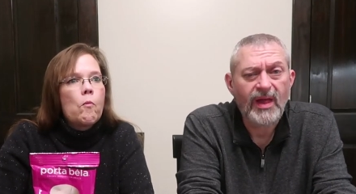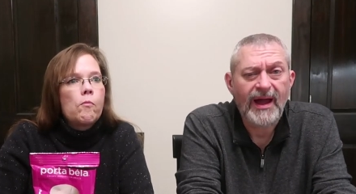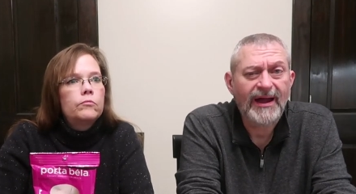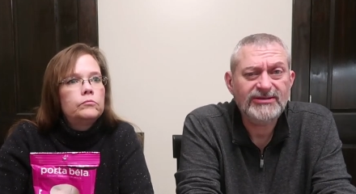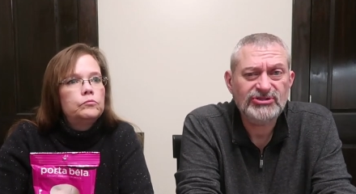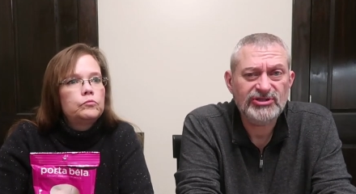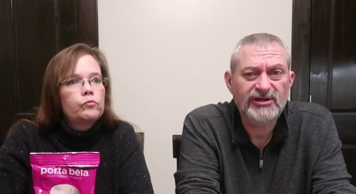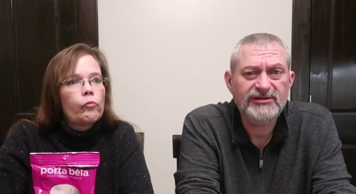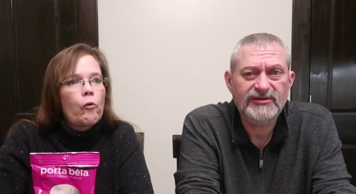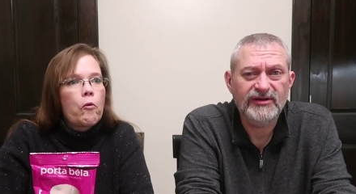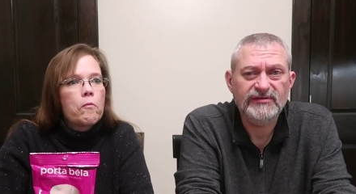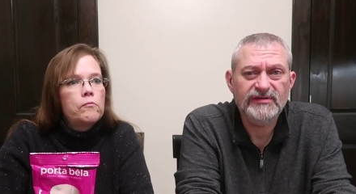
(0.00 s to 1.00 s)
Speaker 1: I actually
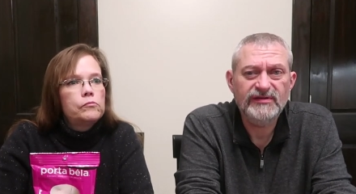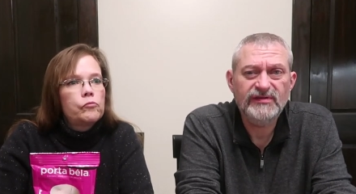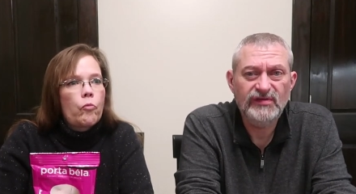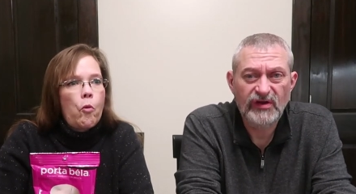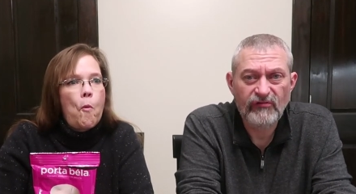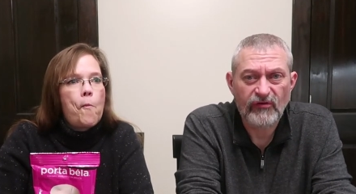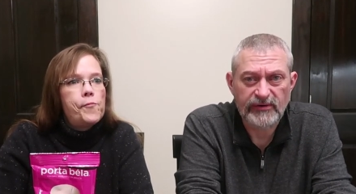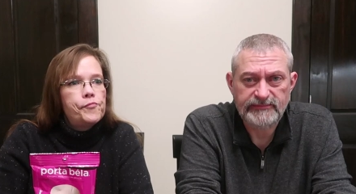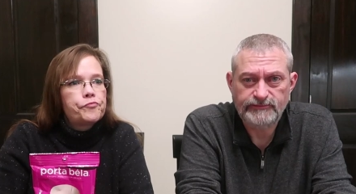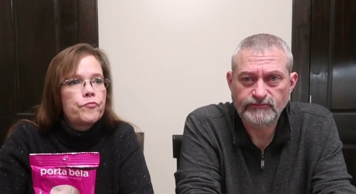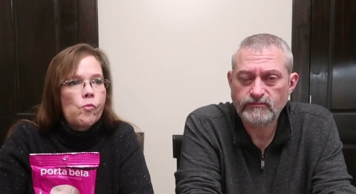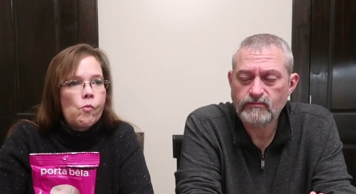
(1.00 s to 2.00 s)
like those. It's different.
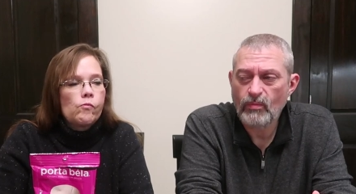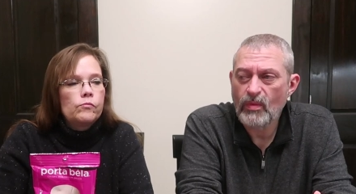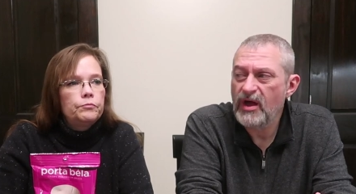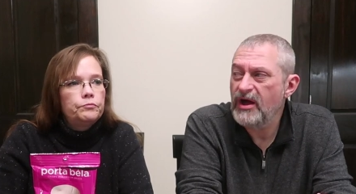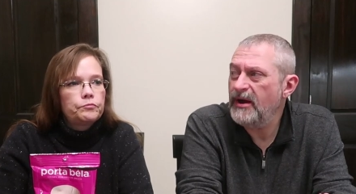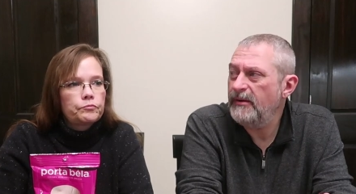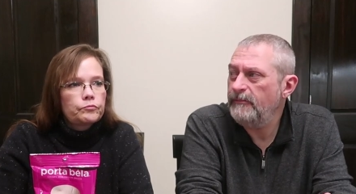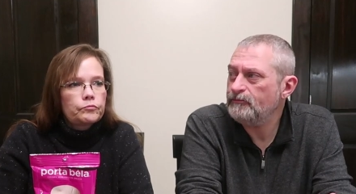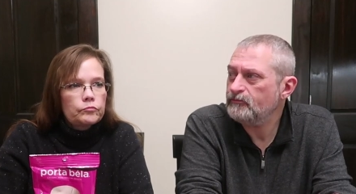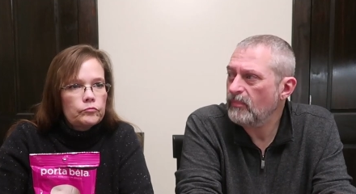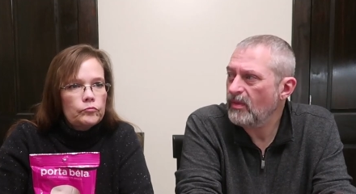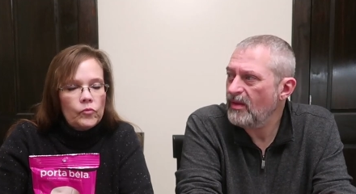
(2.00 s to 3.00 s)

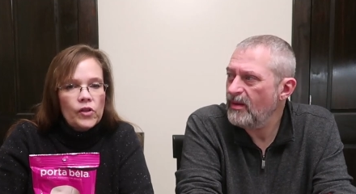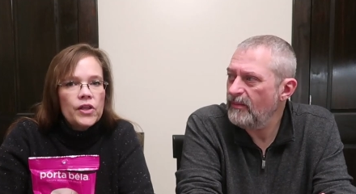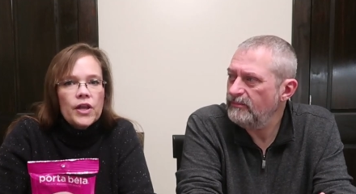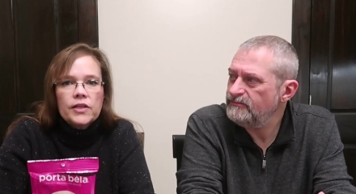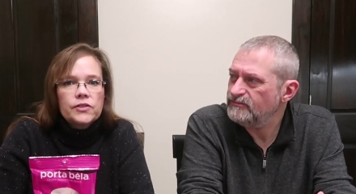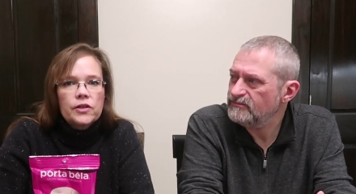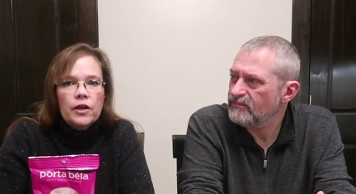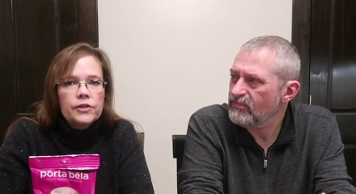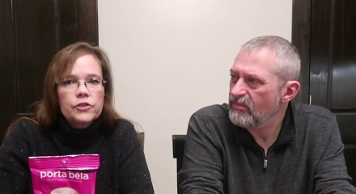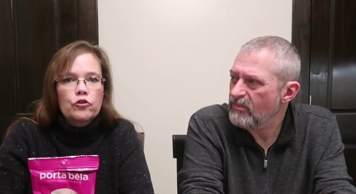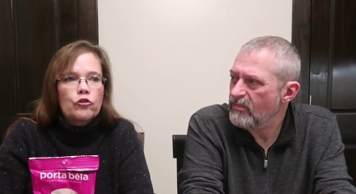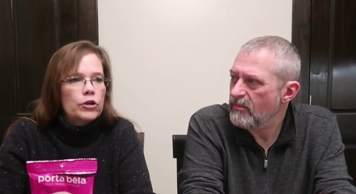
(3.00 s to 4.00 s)
It
Speaker 2: has a
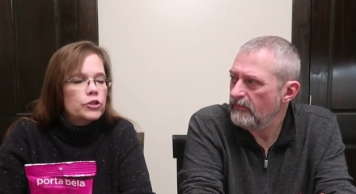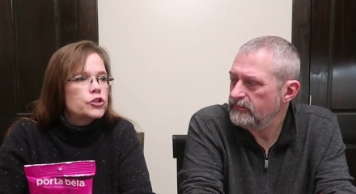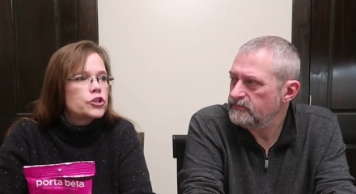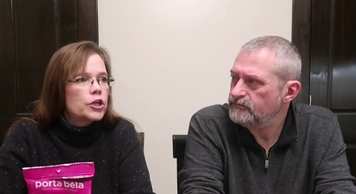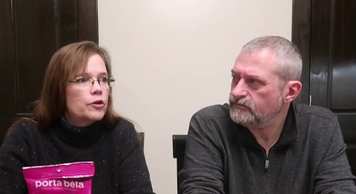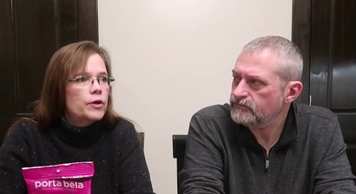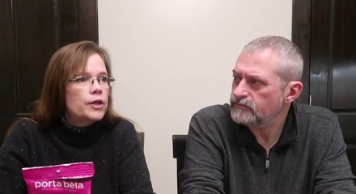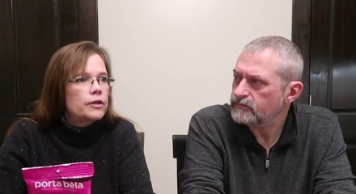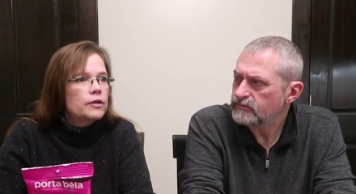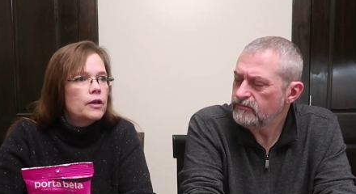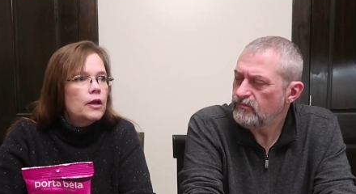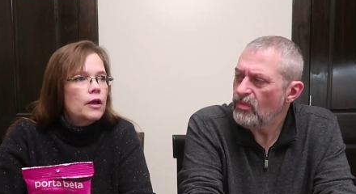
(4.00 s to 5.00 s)
nice crunch to
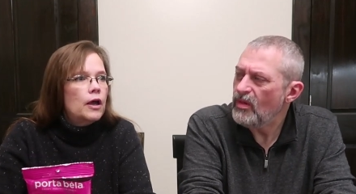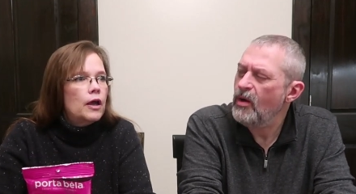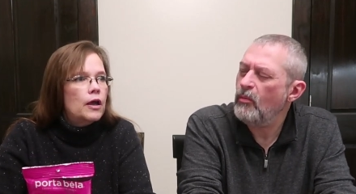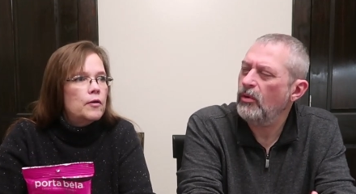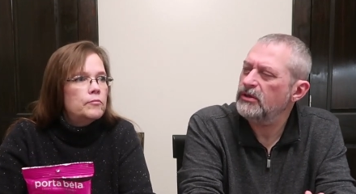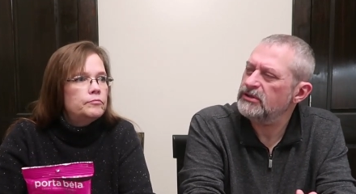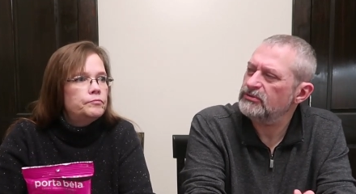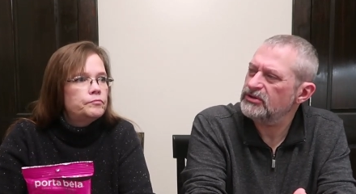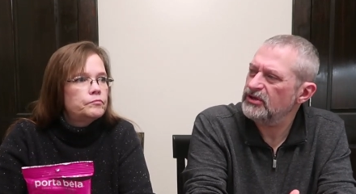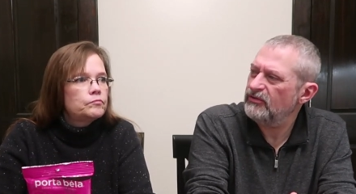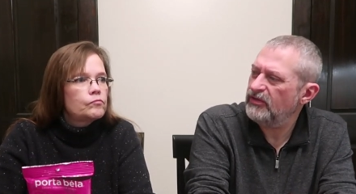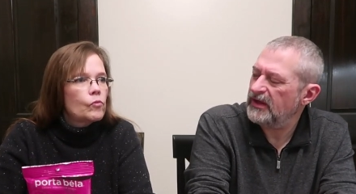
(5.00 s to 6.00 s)
it. I
Speaker 1: wonder
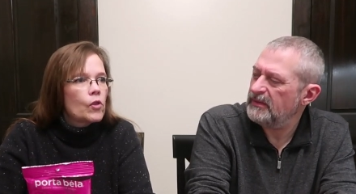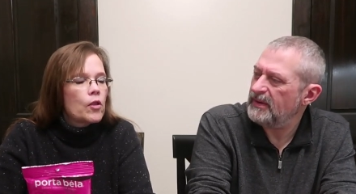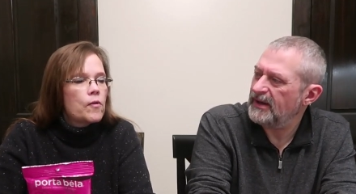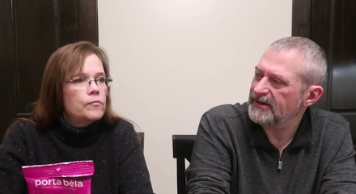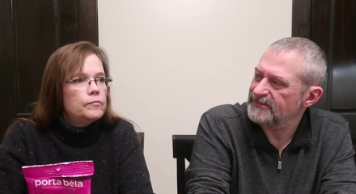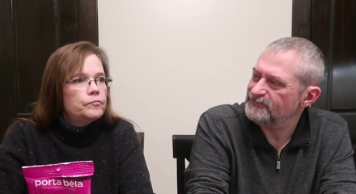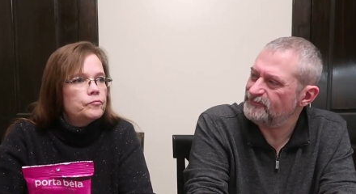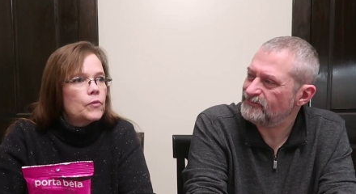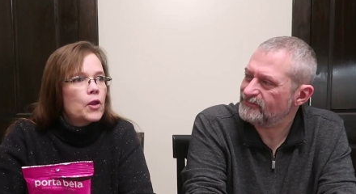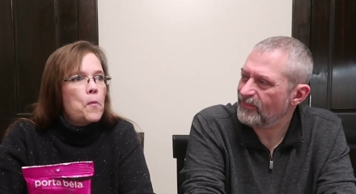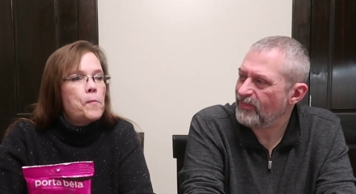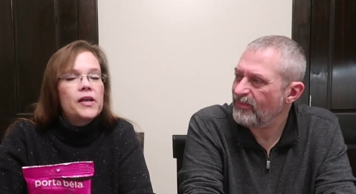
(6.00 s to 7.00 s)
what you think about it.
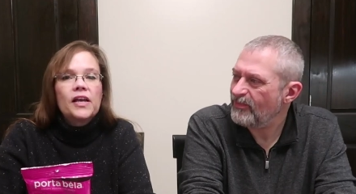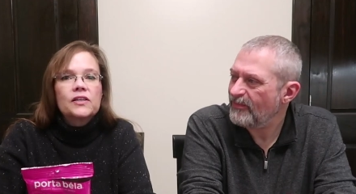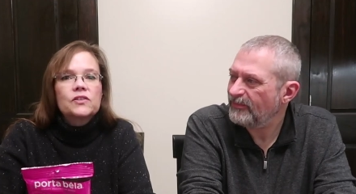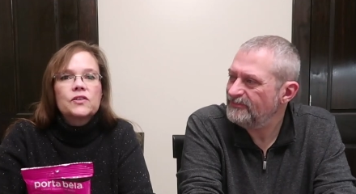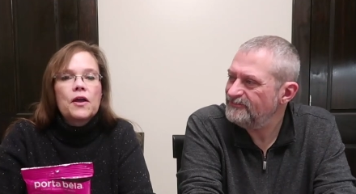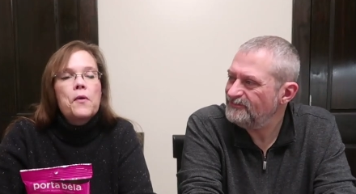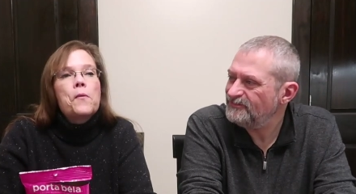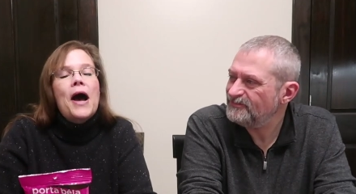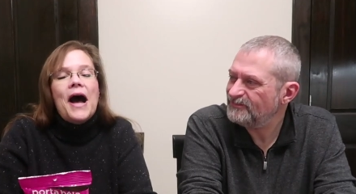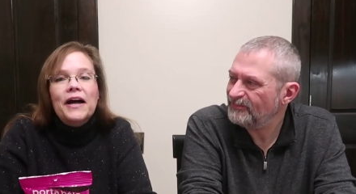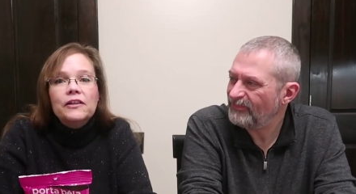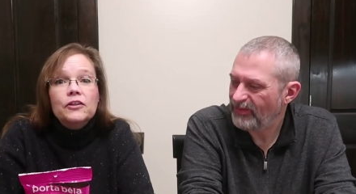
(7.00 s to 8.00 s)
Speaker 2: Because
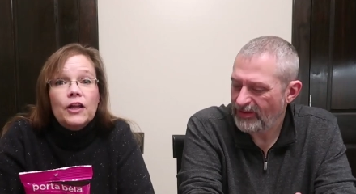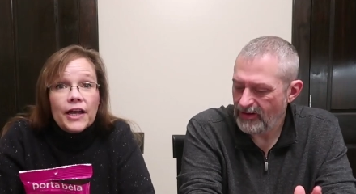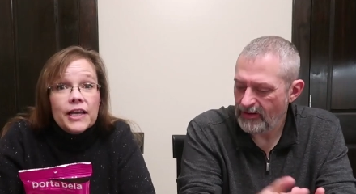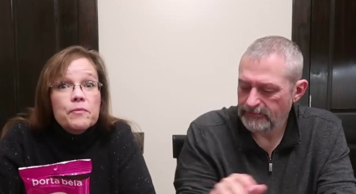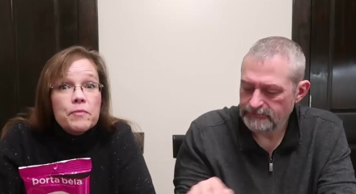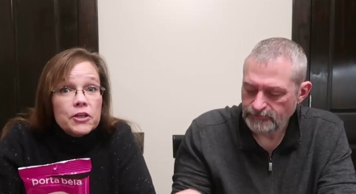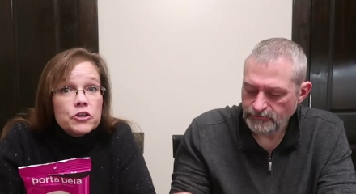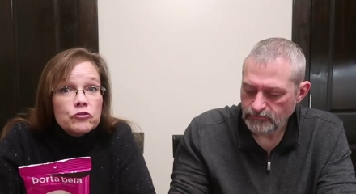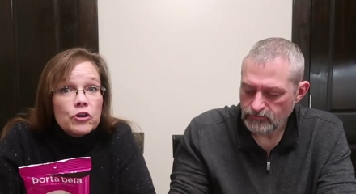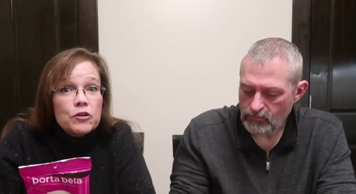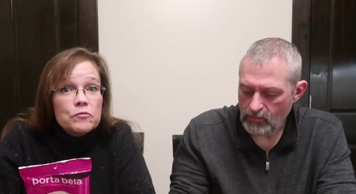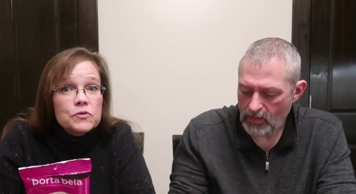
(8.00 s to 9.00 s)
I like
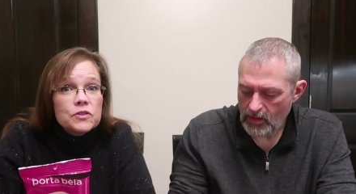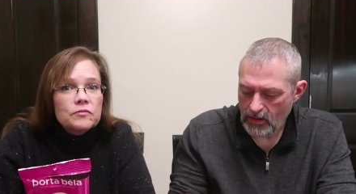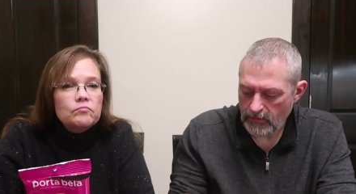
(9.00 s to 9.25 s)
mushrooms,